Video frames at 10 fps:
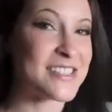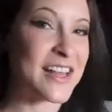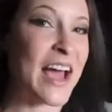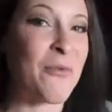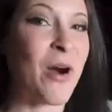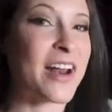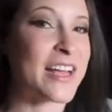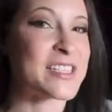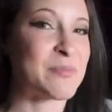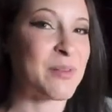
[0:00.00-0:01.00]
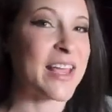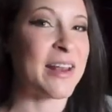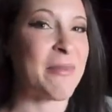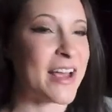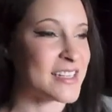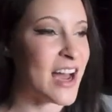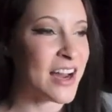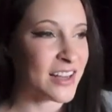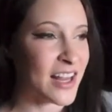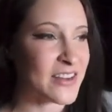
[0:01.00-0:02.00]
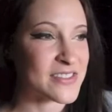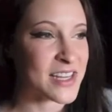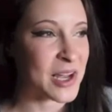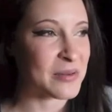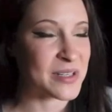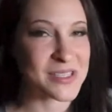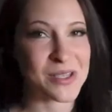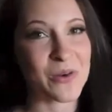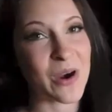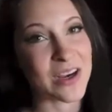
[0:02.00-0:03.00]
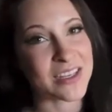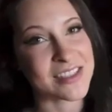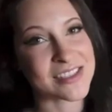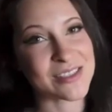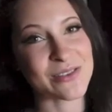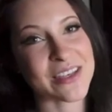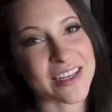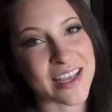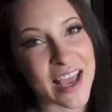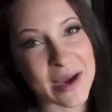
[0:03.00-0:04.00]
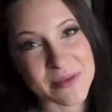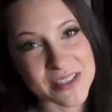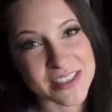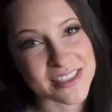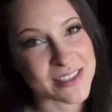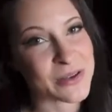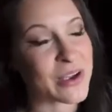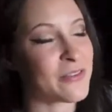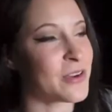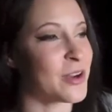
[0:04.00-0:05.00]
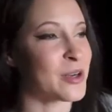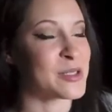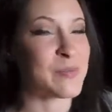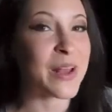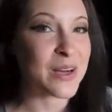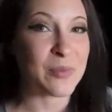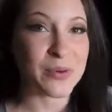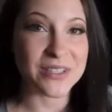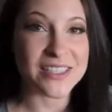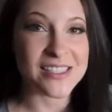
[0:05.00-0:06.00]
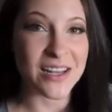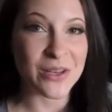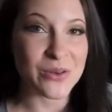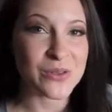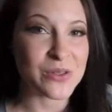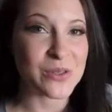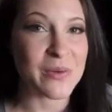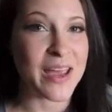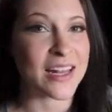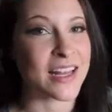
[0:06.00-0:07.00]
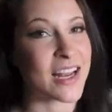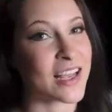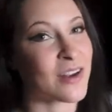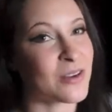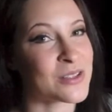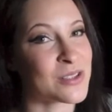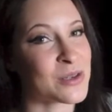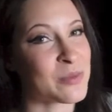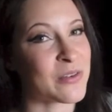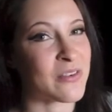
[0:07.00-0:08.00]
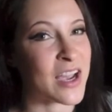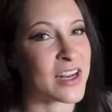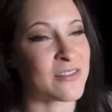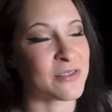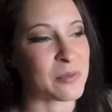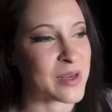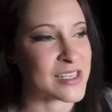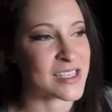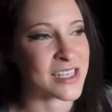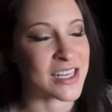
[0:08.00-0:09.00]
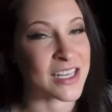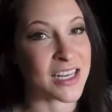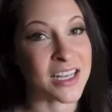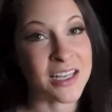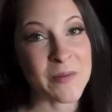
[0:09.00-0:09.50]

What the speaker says: I want to explain my entire lifestyle, but it's so hard to just do it in a caption. So I figure it's better to put this on YouTube, and then I can also provide information in